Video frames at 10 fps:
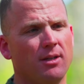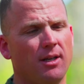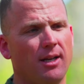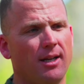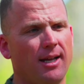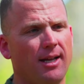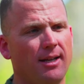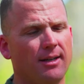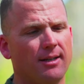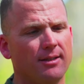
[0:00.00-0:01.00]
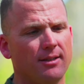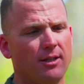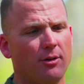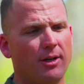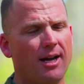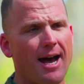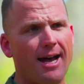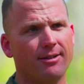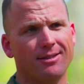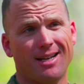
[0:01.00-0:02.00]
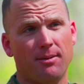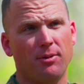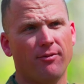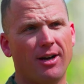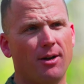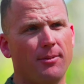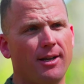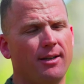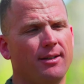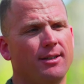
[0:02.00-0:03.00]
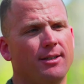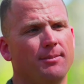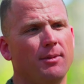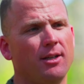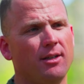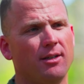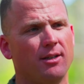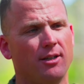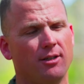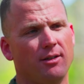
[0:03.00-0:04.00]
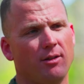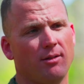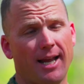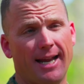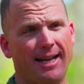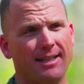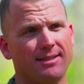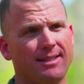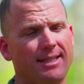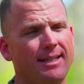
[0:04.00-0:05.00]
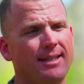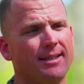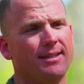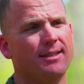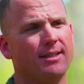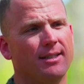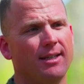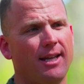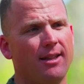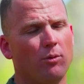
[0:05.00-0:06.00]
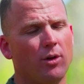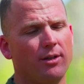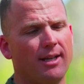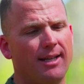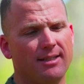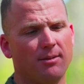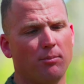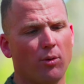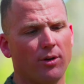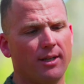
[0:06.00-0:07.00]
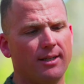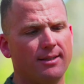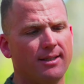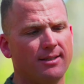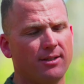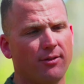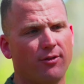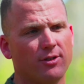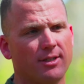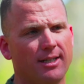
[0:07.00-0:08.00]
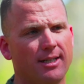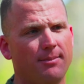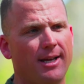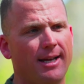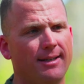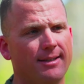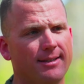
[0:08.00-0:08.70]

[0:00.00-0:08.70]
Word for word: in a uh, you know in an island type environment, um, uh, land and sea. and the one thing that's important is this is the first time that